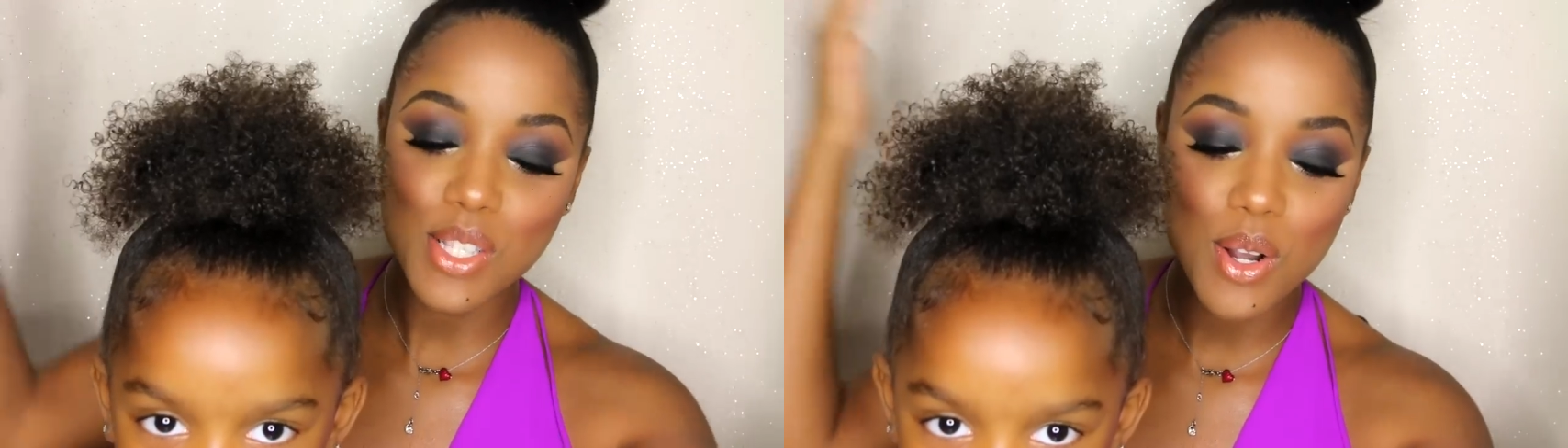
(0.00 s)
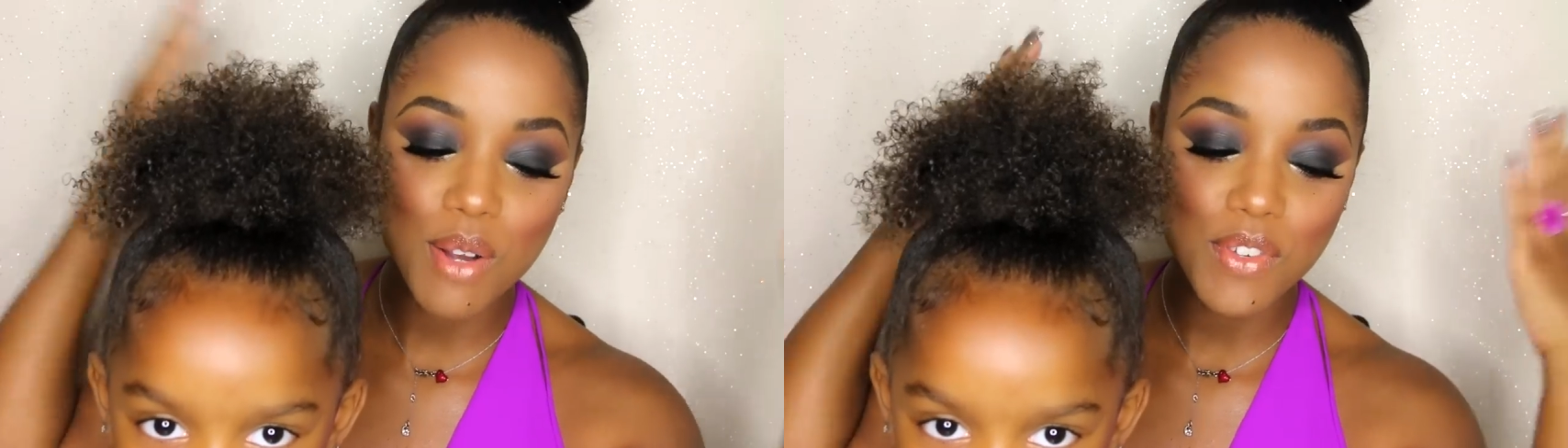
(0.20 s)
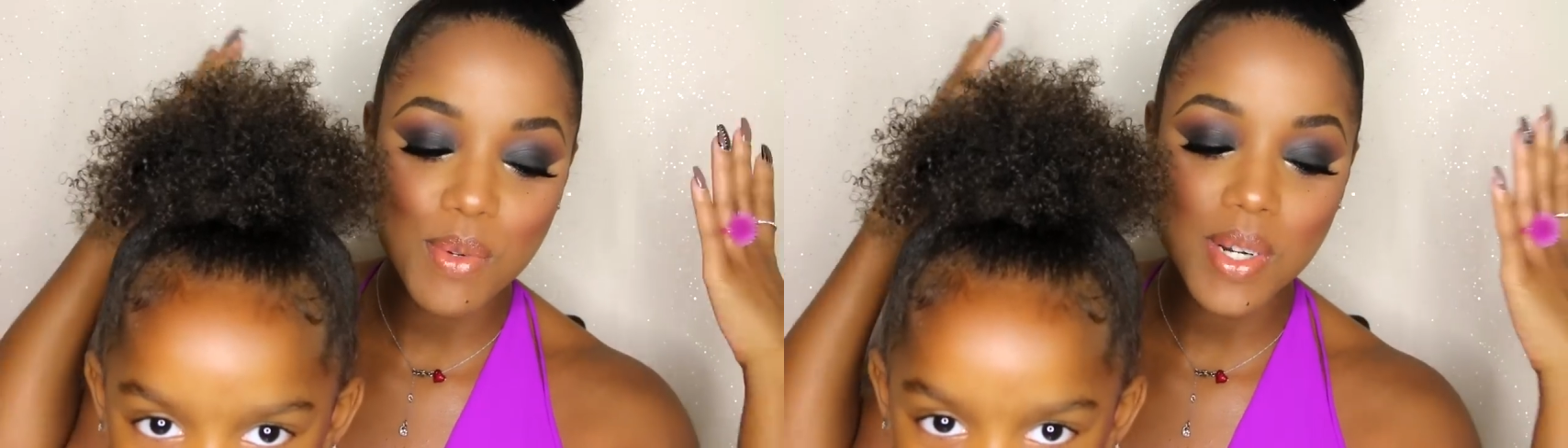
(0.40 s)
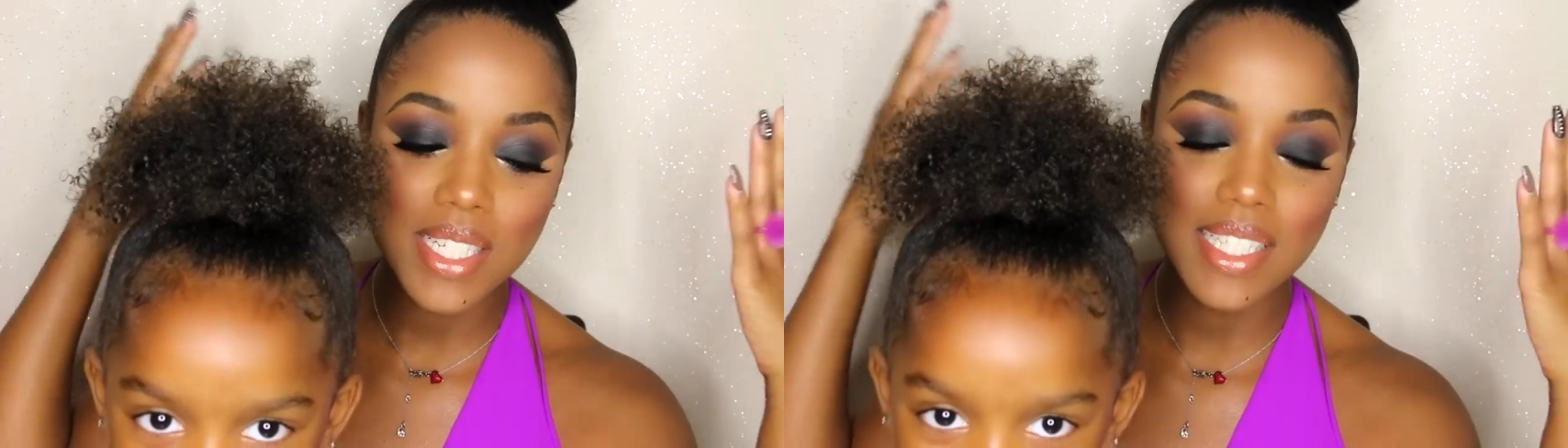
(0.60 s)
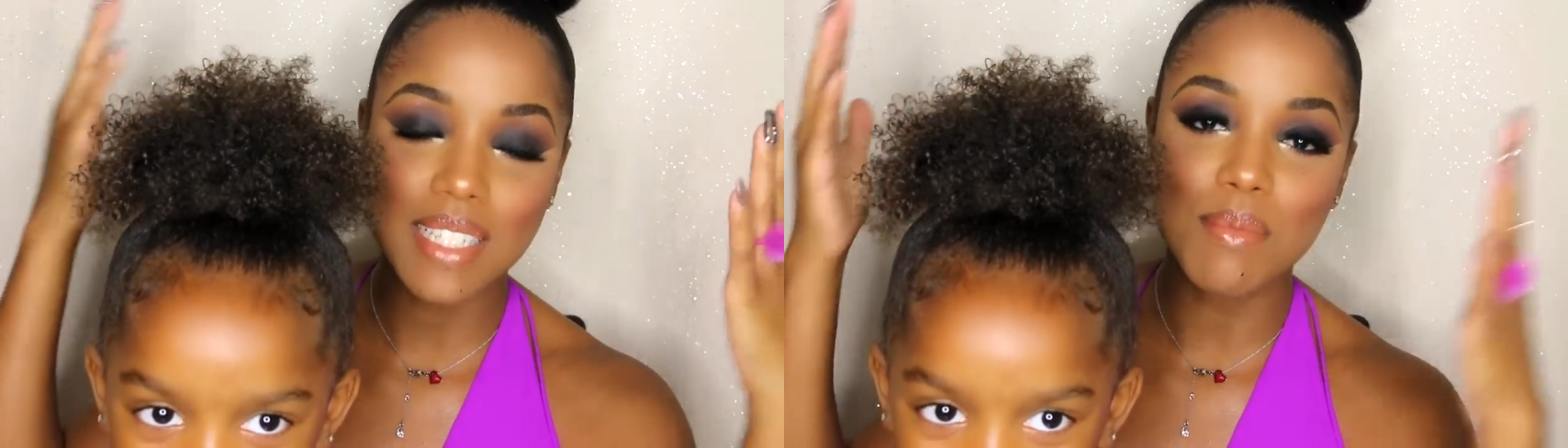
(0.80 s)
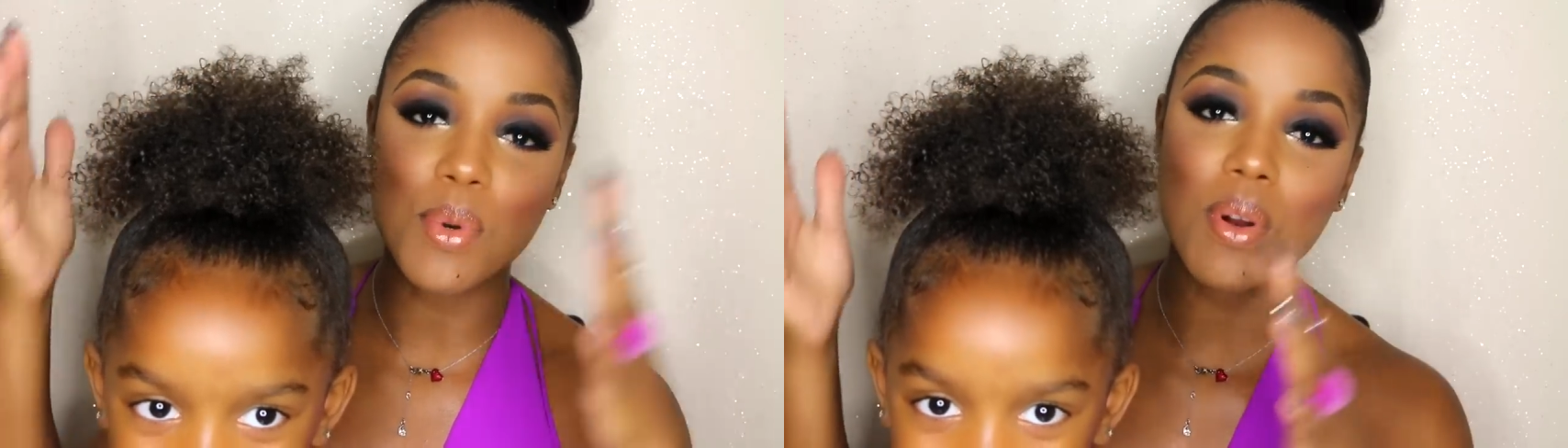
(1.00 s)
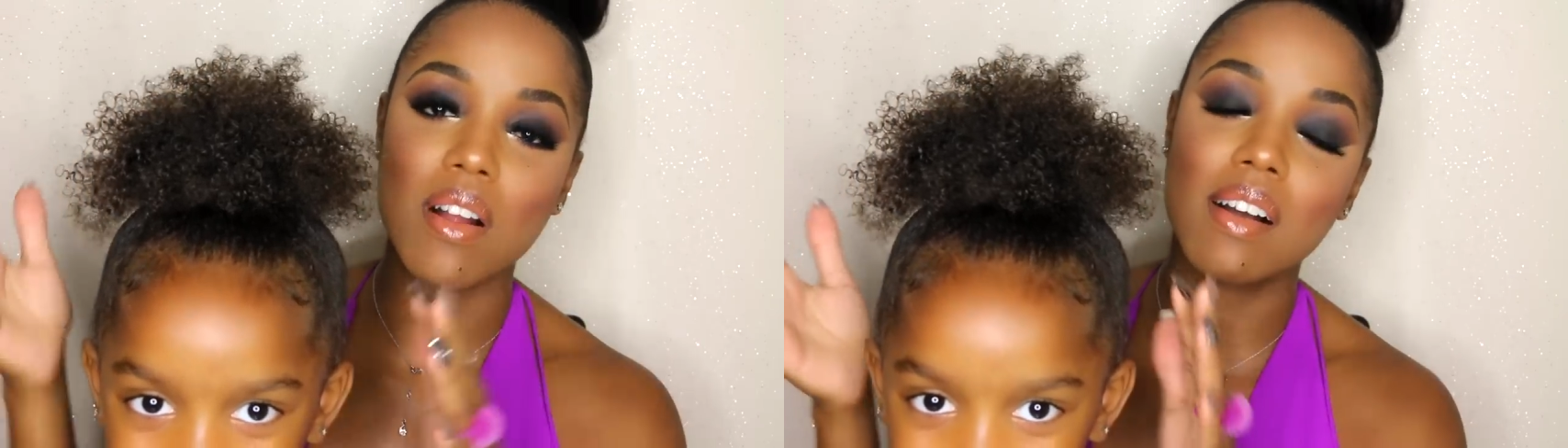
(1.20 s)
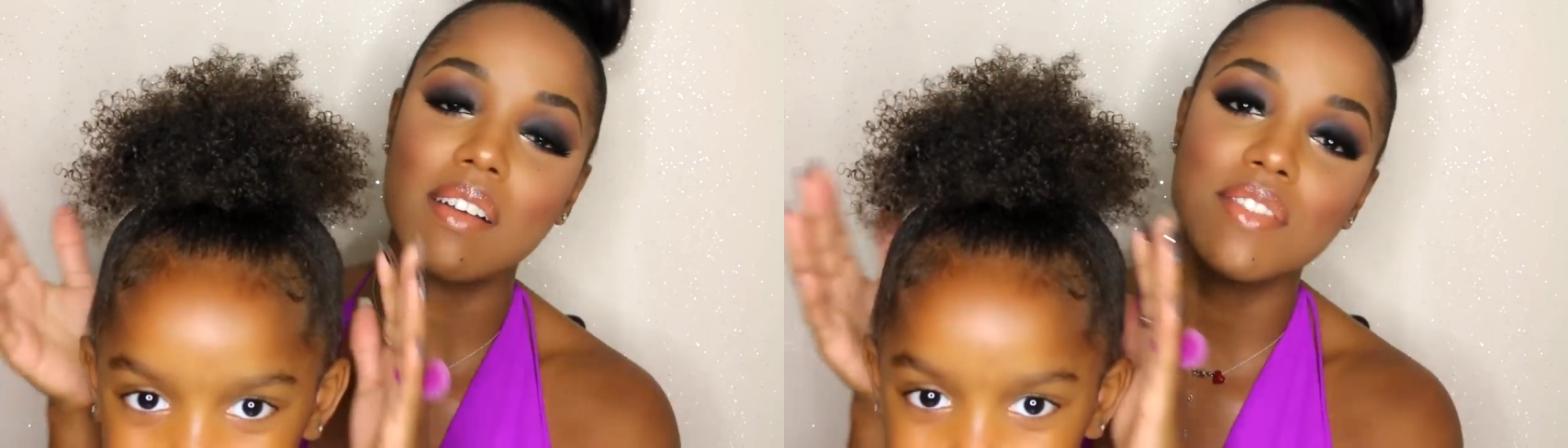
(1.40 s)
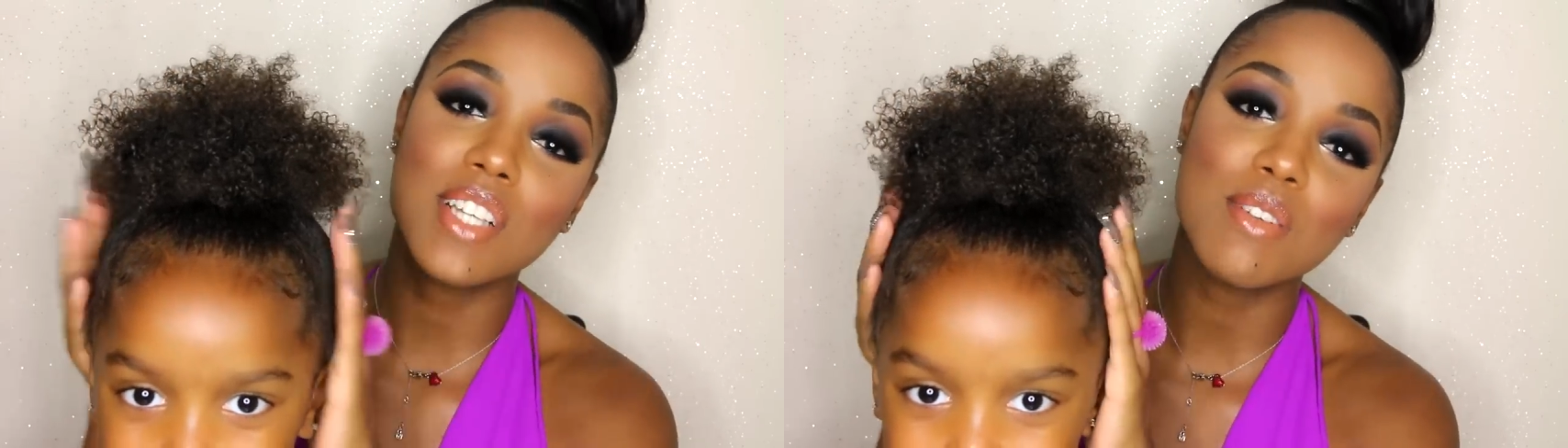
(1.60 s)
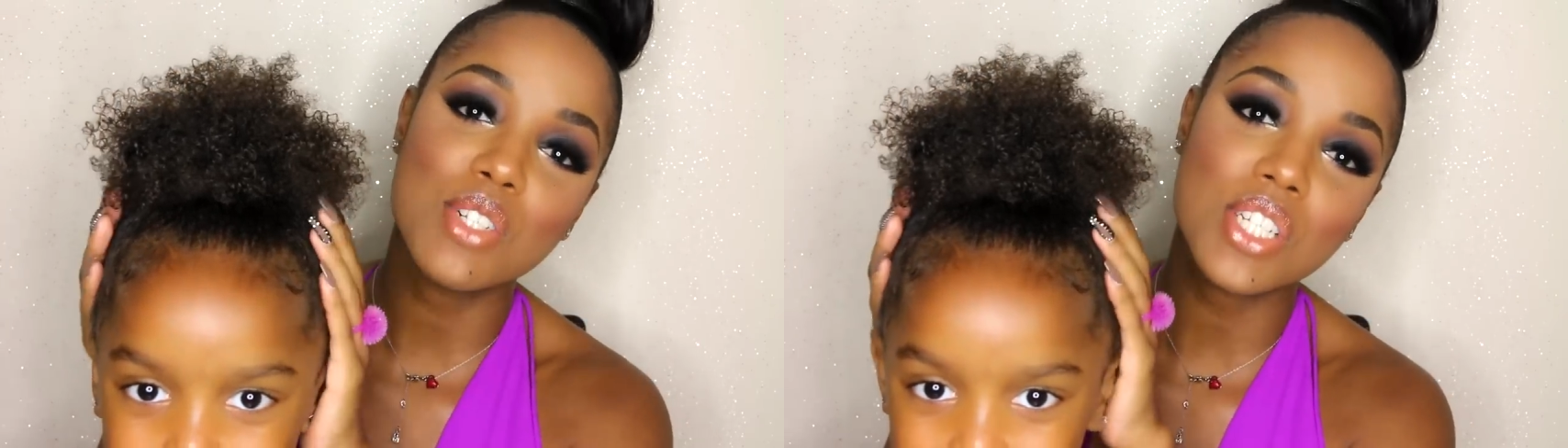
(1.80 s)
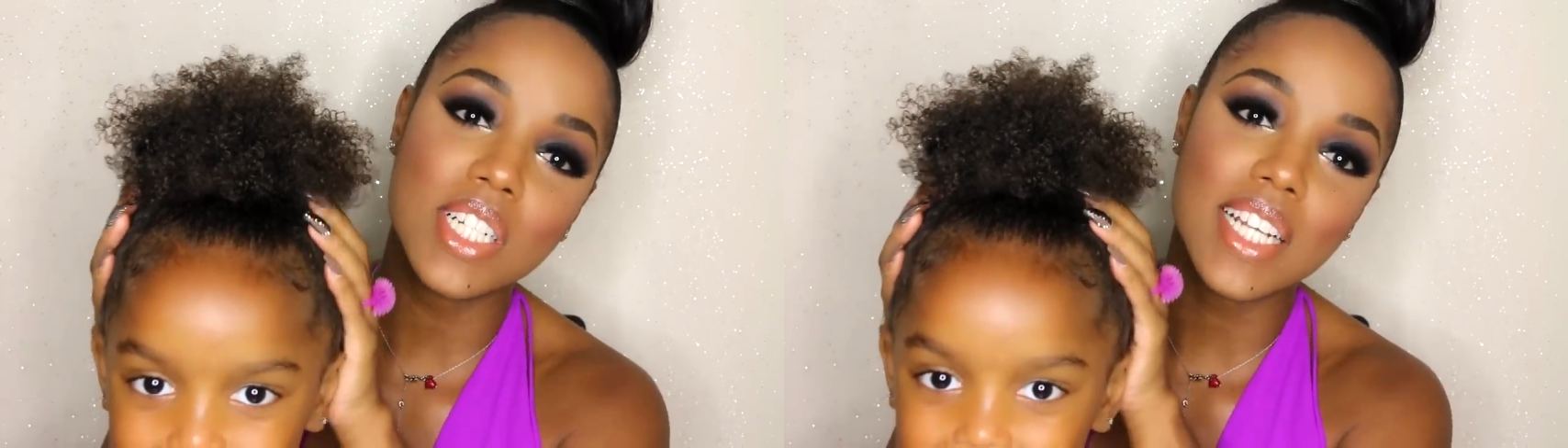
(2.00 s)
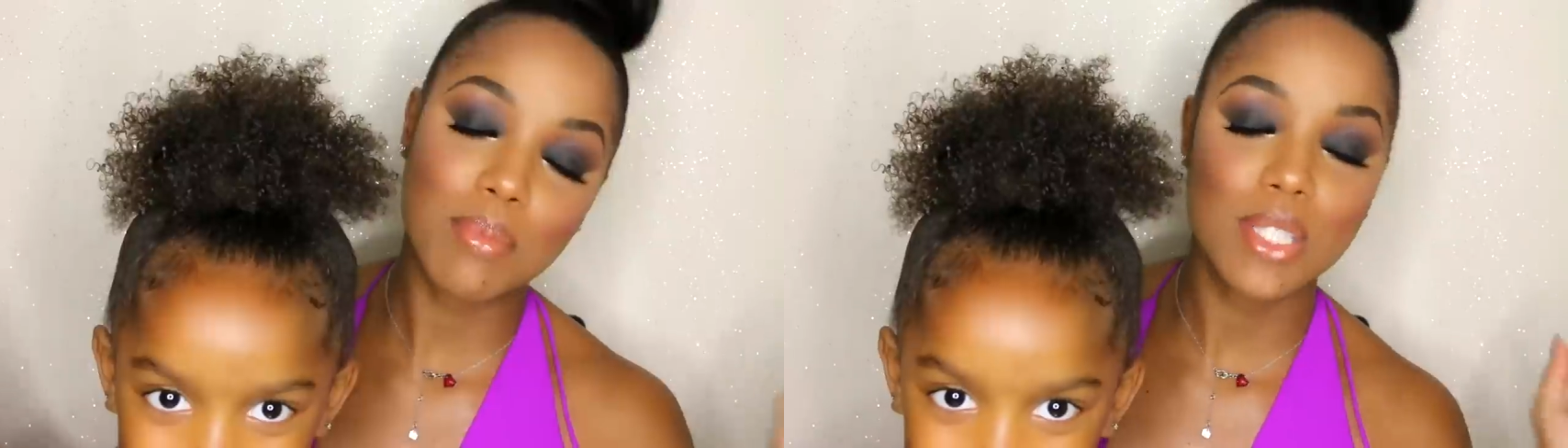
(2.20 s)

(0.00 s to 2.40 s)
So if you want to see more of Yoshi,